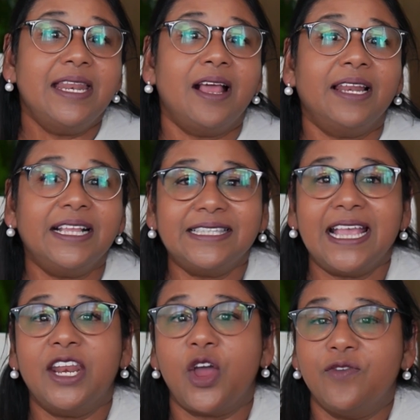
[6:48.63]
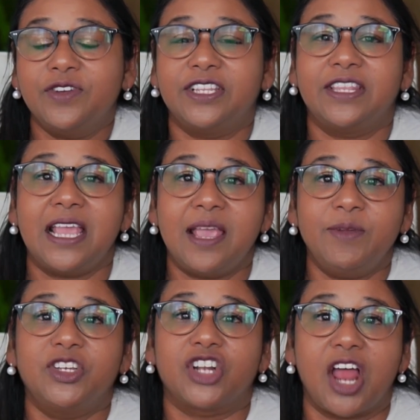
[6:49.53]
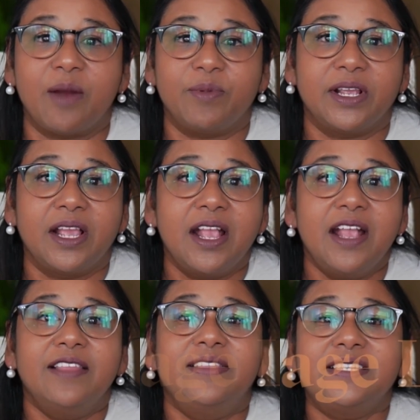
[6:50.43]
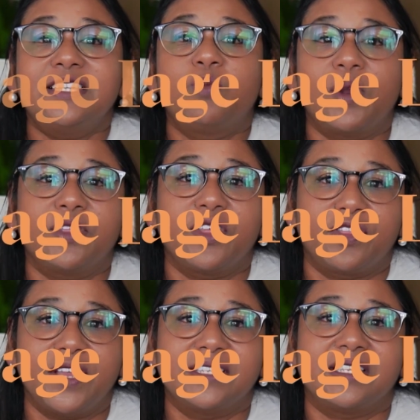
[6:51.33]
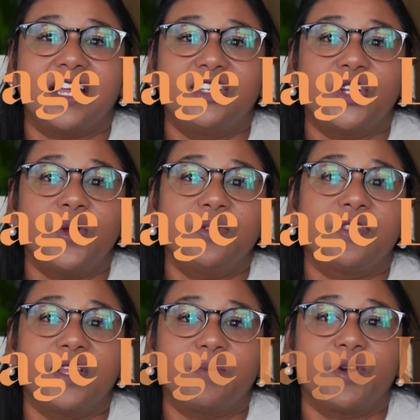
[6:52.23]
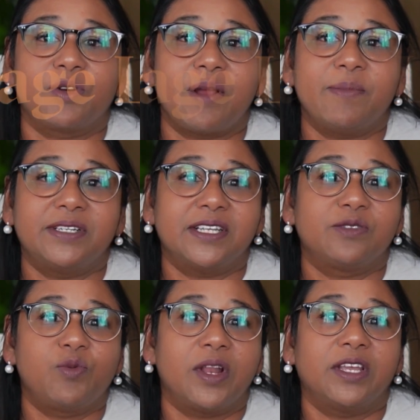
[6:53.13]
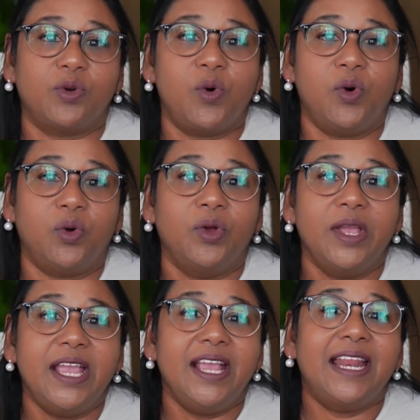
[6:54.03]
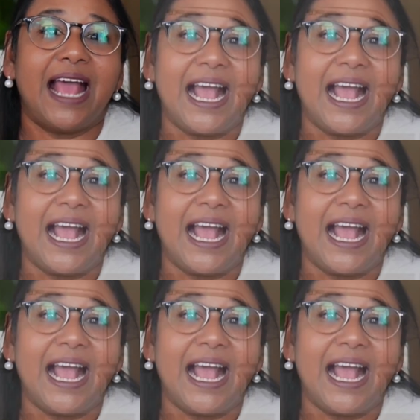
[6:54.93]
Now let's head over to the image library. This is one of the things that I don't think Programa does well at all. It